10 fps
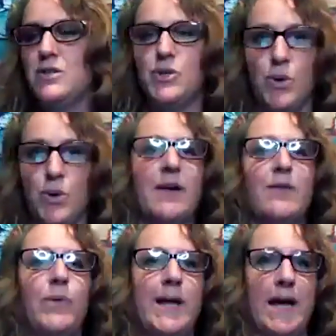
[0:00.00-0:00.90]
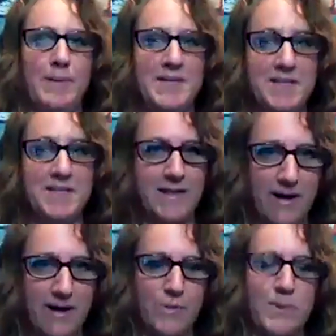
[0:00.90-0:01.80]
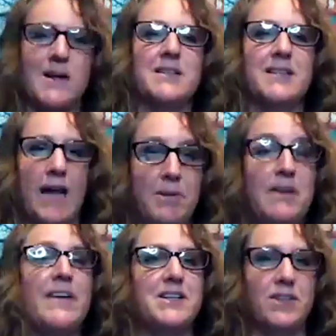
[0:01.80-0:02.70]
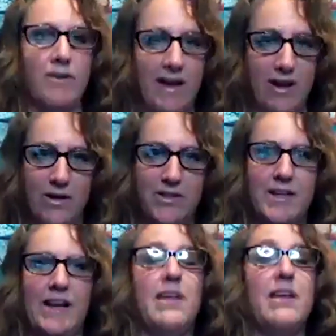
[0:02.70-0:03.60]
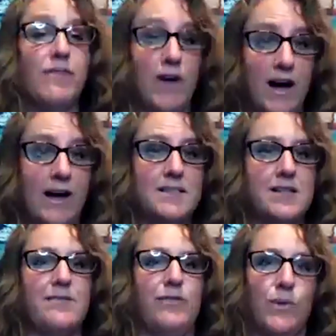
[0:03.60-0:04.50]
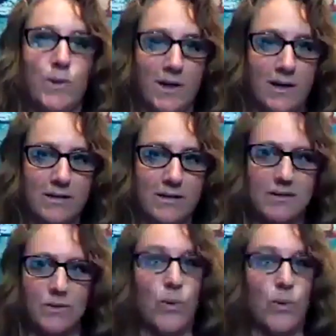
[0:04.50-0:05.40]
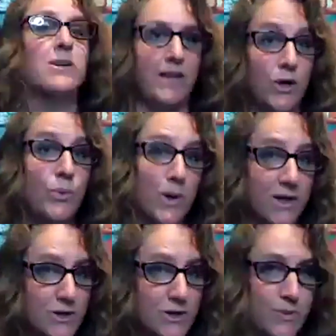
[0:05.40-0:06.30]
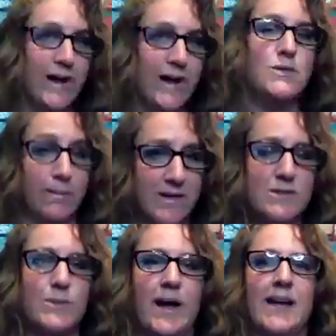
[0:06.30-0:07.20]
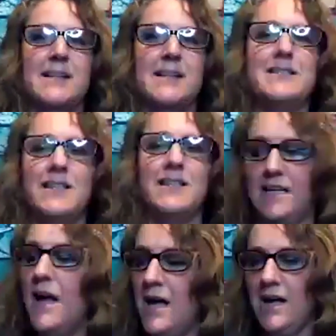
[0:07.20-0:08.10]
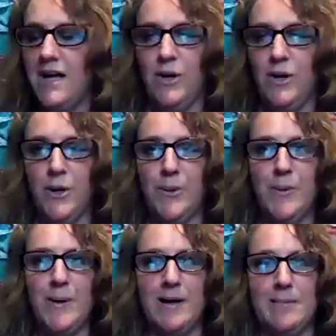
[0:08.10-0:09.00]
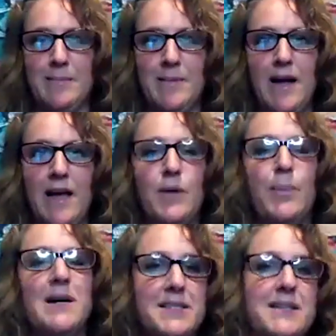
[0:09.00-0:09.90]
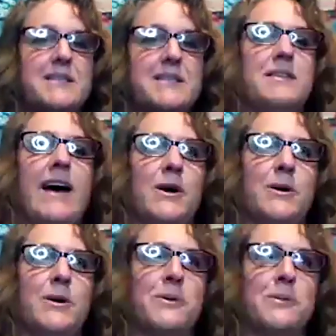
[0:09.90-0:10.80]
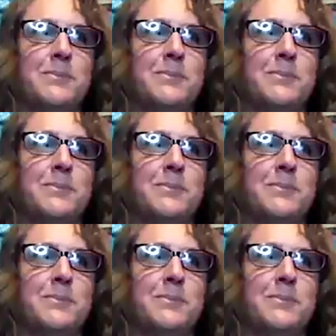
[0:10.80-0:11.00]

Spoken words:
Story of what happened to them afterwards, and how it affected their health, and how they fought for workers' rights, women's rights, and, and the process of how